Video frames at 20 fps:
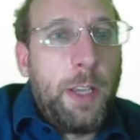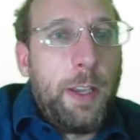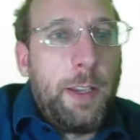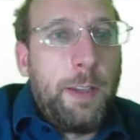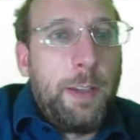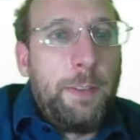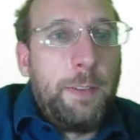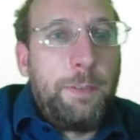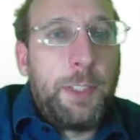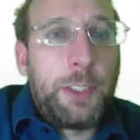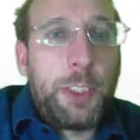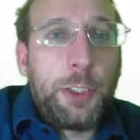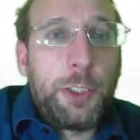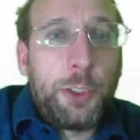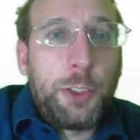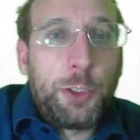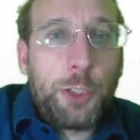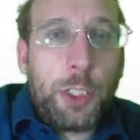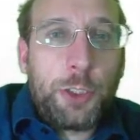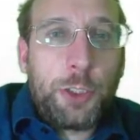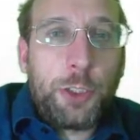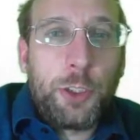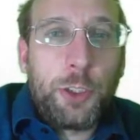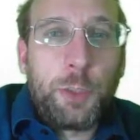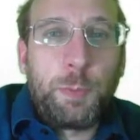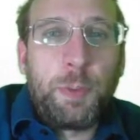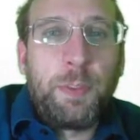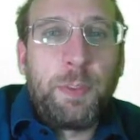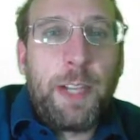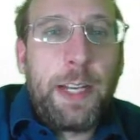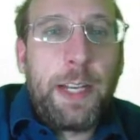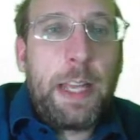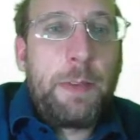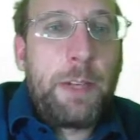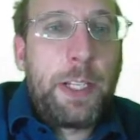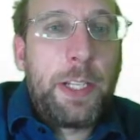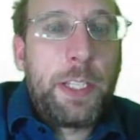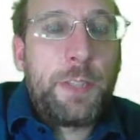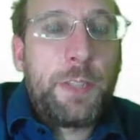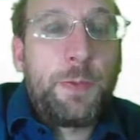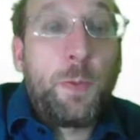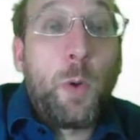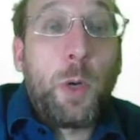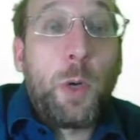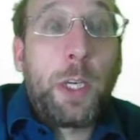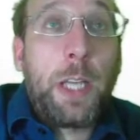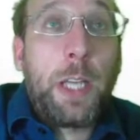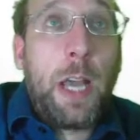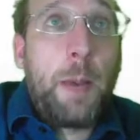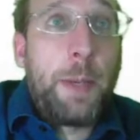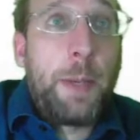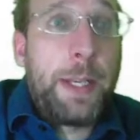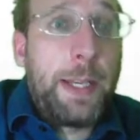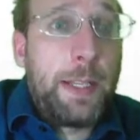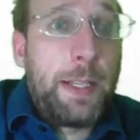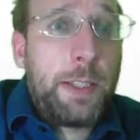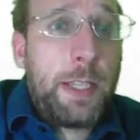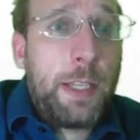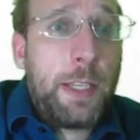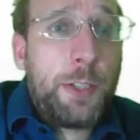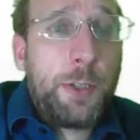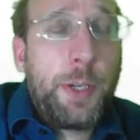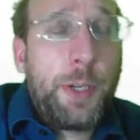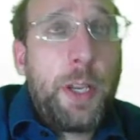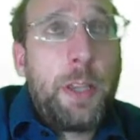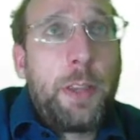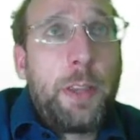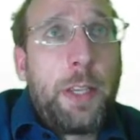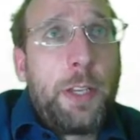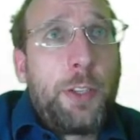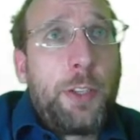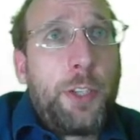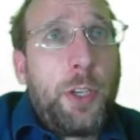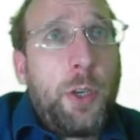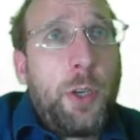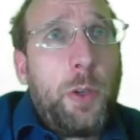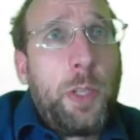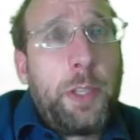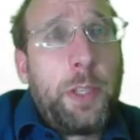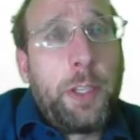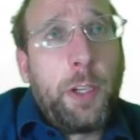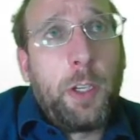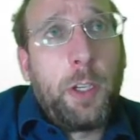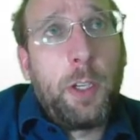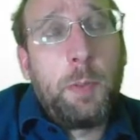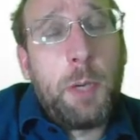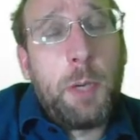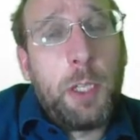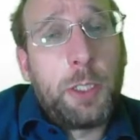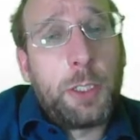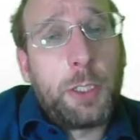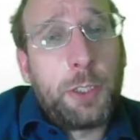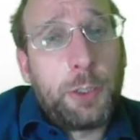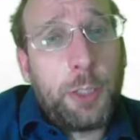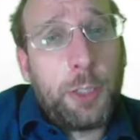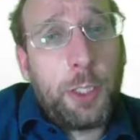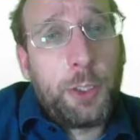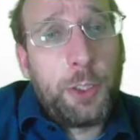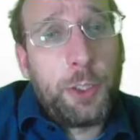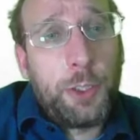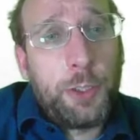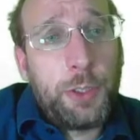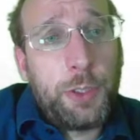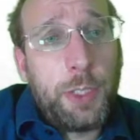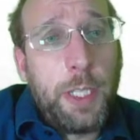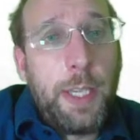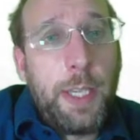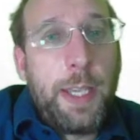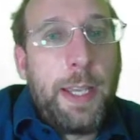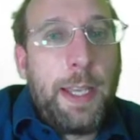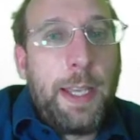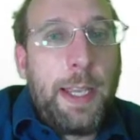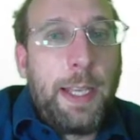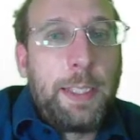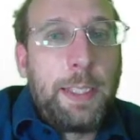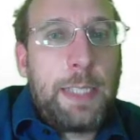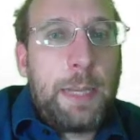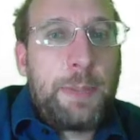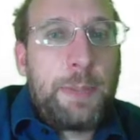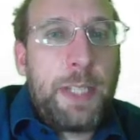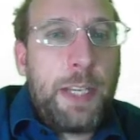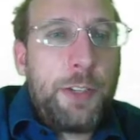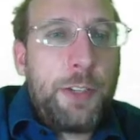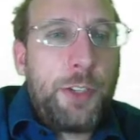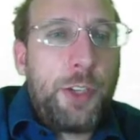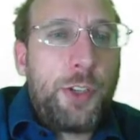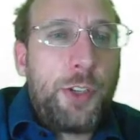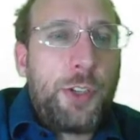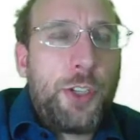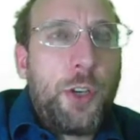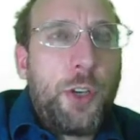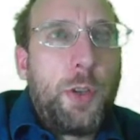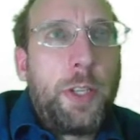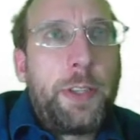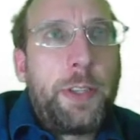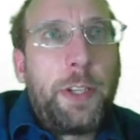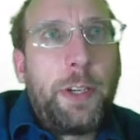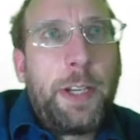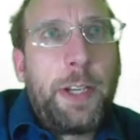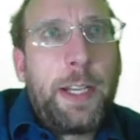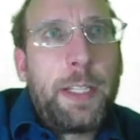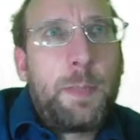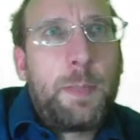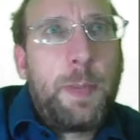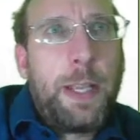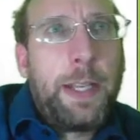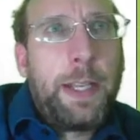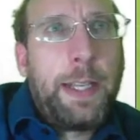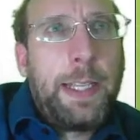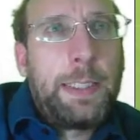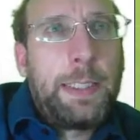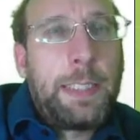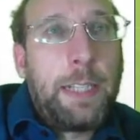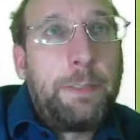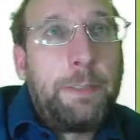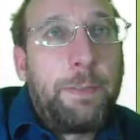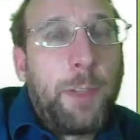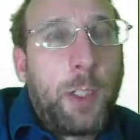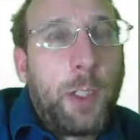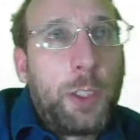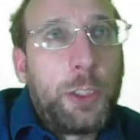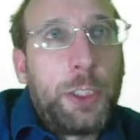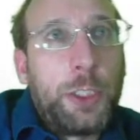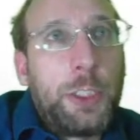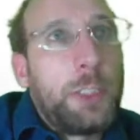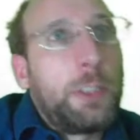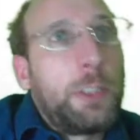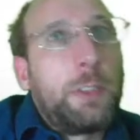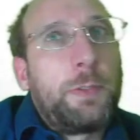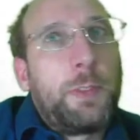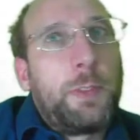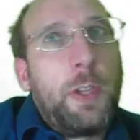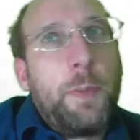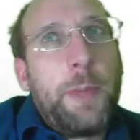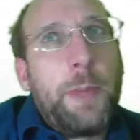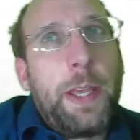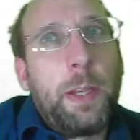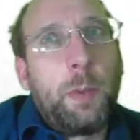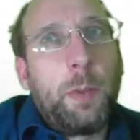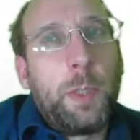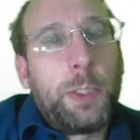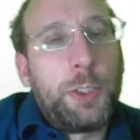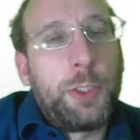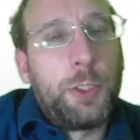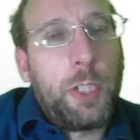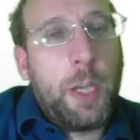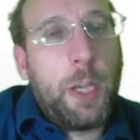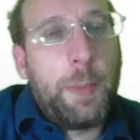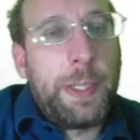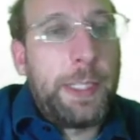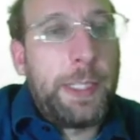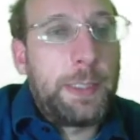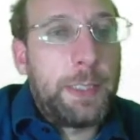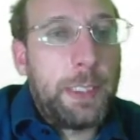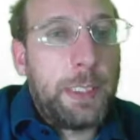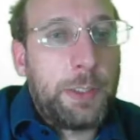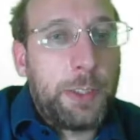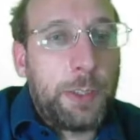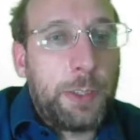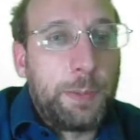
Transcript: Vestigial structures provide evidence for common ancestry. They show that they're homologous structures. Exaptations show that there has been a divergence from that original common ancestor.